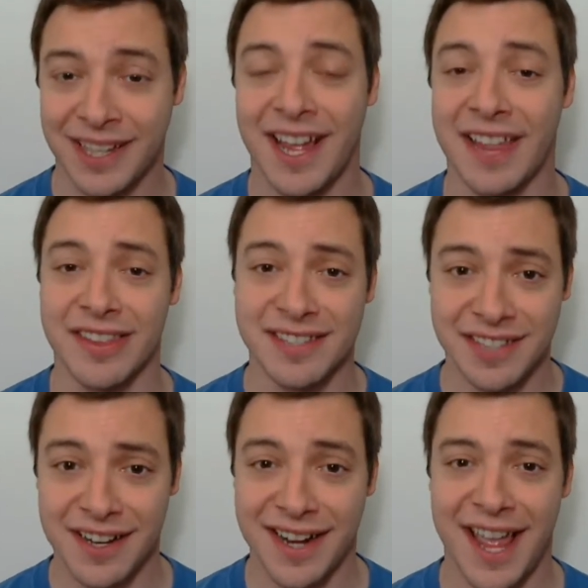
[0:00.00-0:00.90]
And the
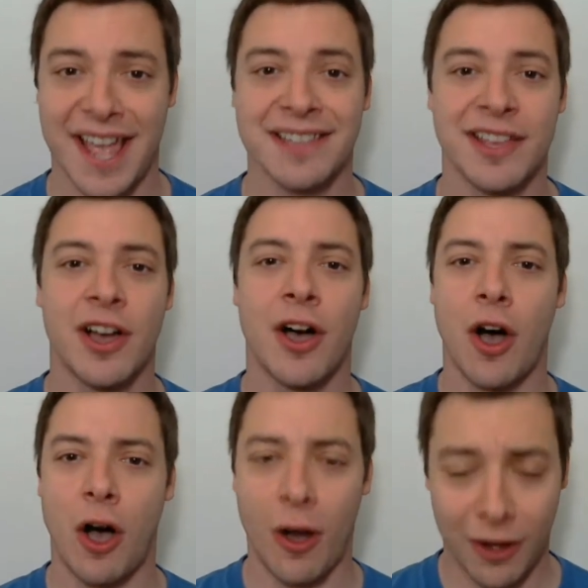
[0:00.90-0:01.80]
sun has
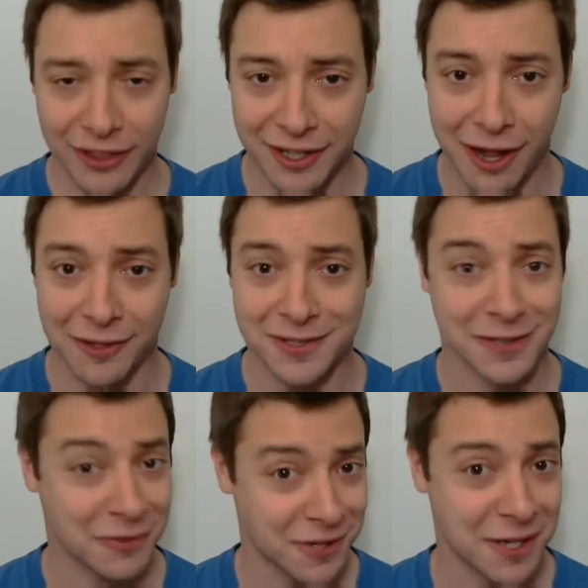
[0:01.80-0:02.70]
all the colors
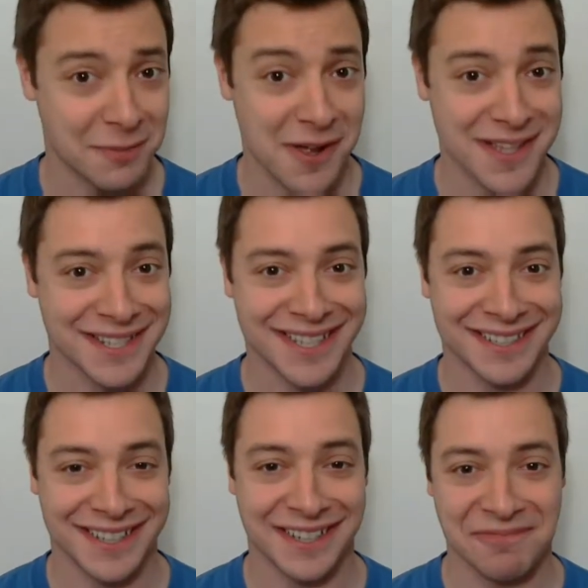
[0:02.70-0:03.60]
of the rainbow, as they
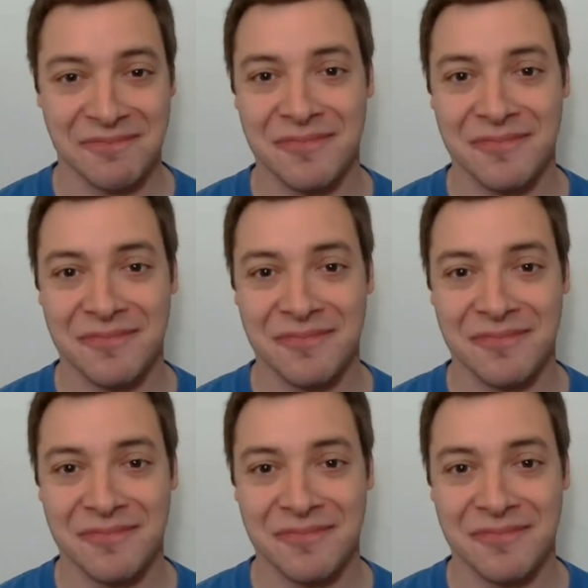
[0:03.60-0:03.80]
say.